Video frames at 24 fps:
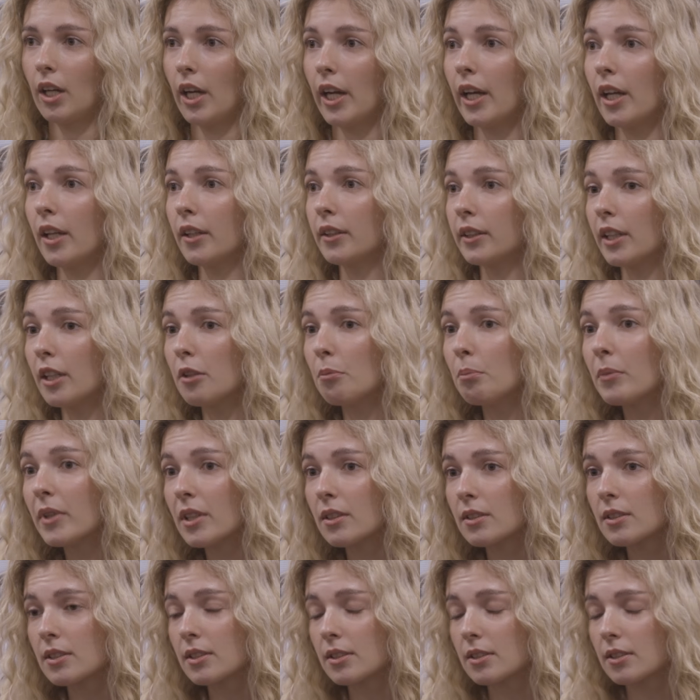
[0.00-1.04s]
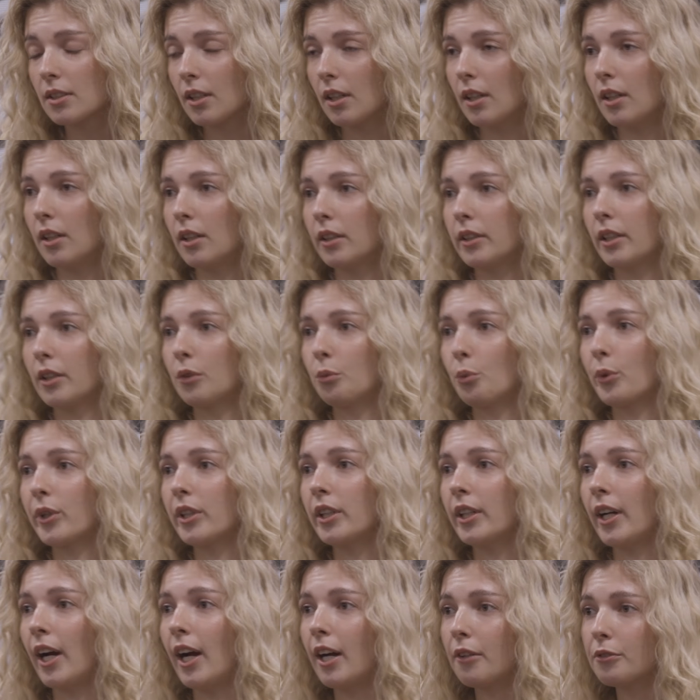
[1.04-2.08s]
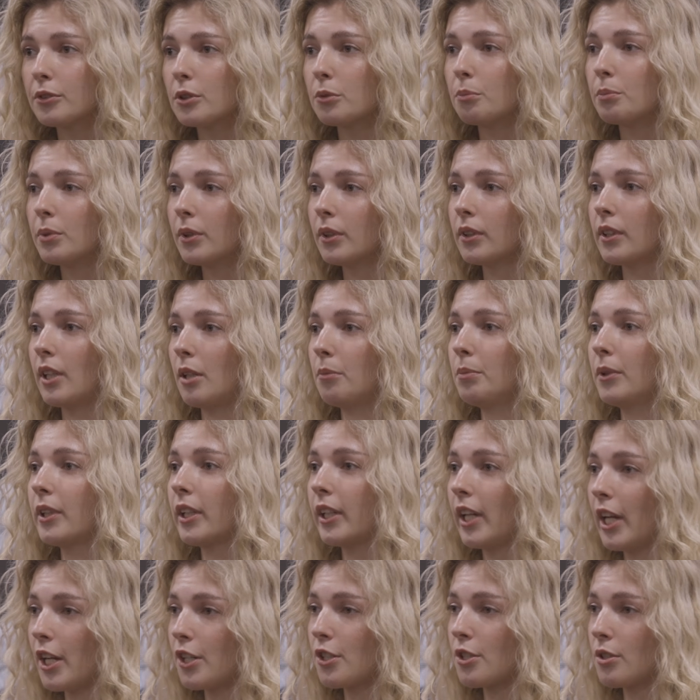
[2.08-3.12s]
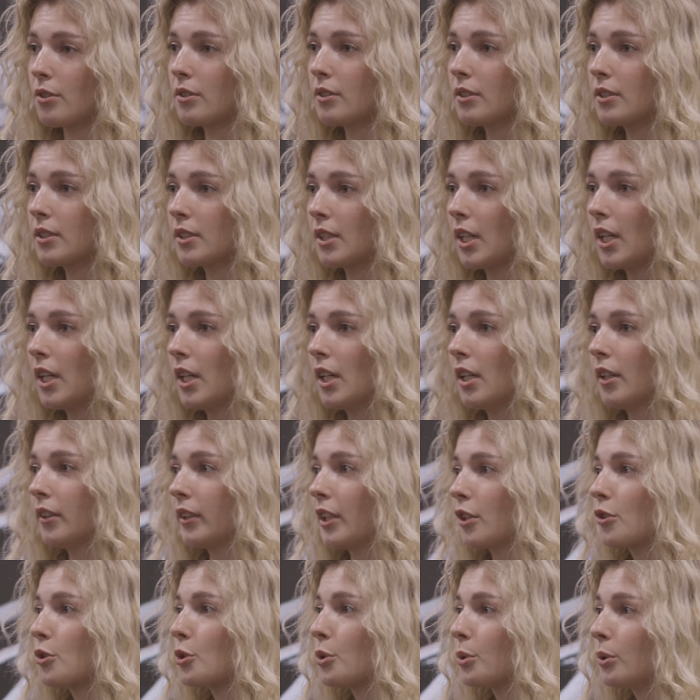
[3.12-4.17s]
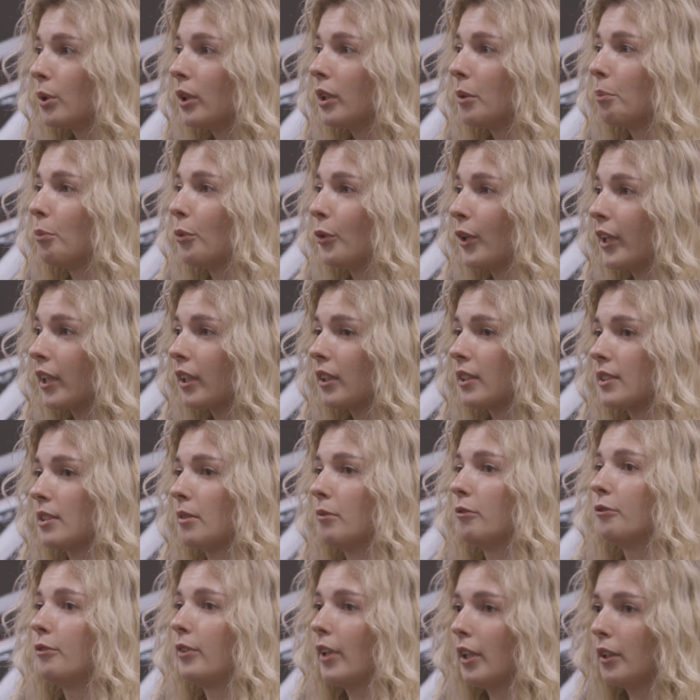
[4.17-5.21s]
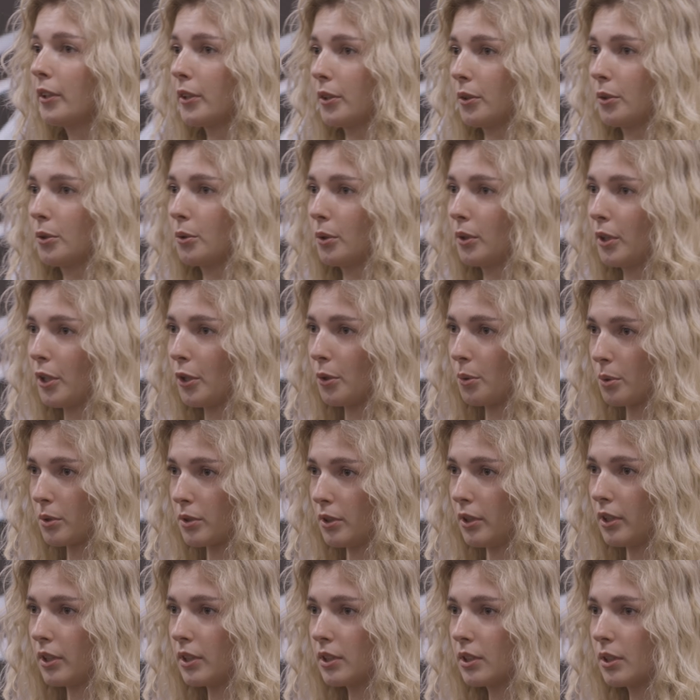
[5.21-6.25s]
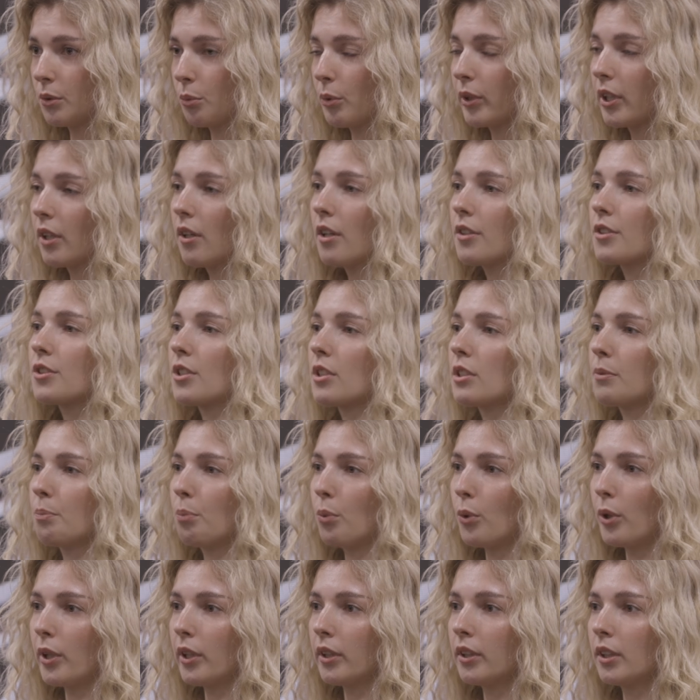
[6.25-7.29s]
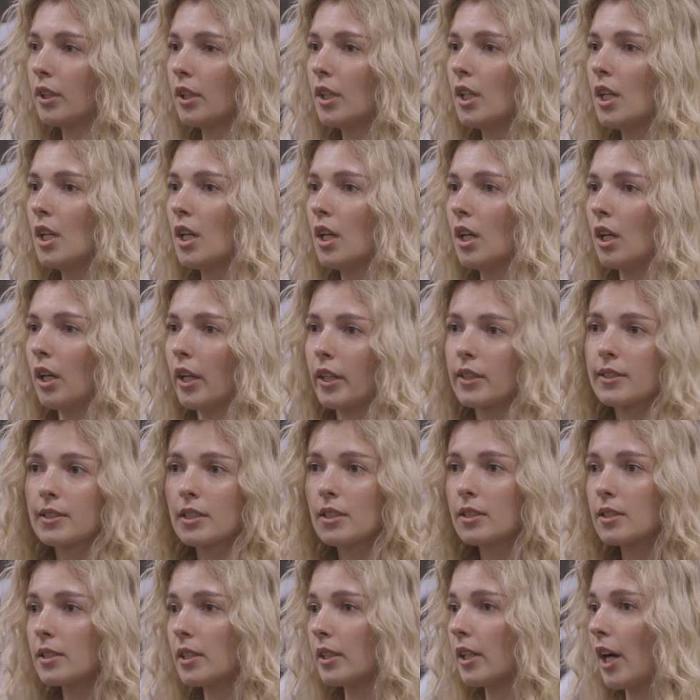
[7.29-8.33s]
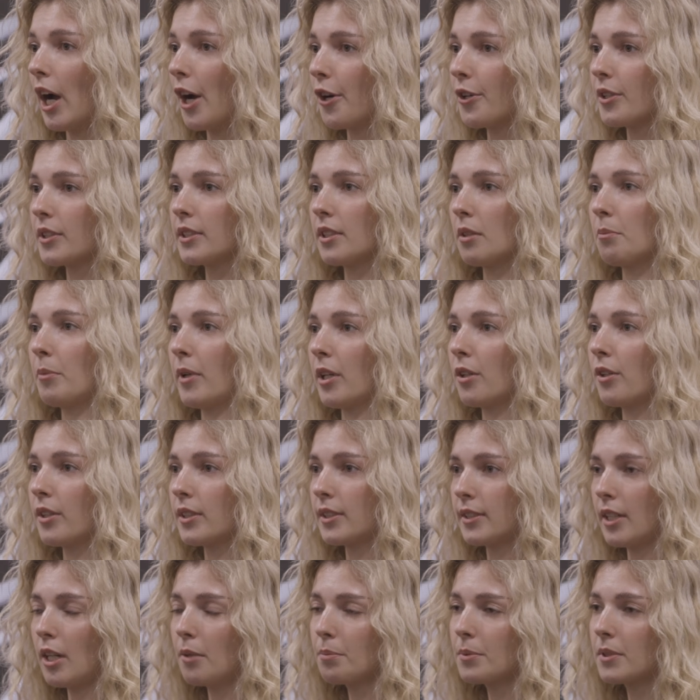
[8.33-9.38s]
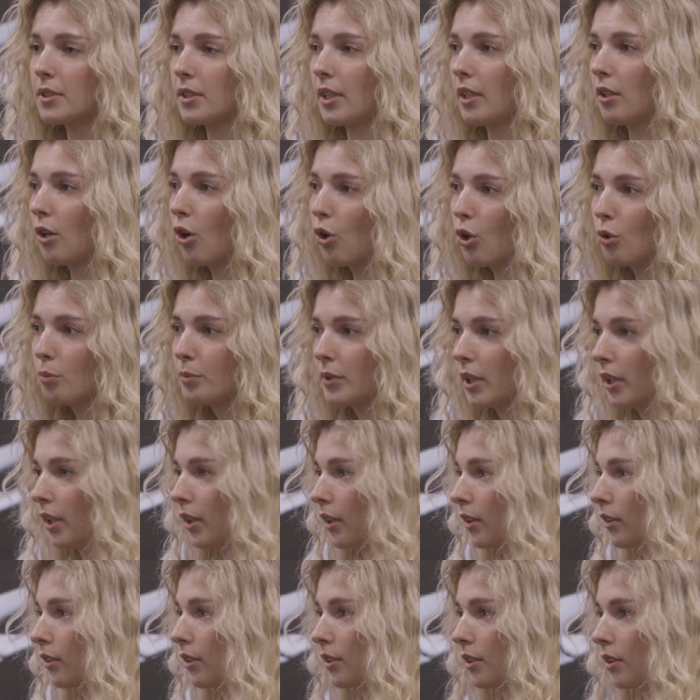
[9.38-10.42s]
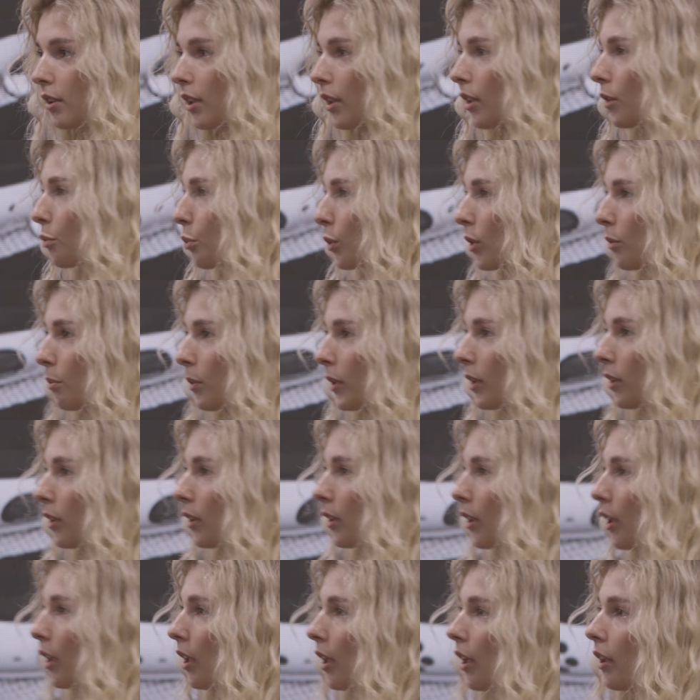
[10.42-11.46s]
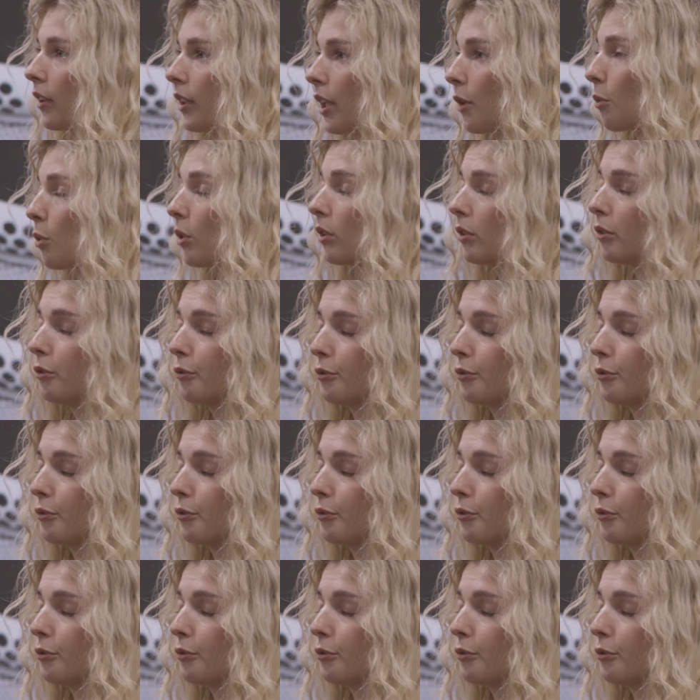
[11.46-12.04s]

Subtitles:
And that means that we have to build applications that truly bring some value to the users. We cannot just port existing iOS and macOS apps and hope that it would be, they will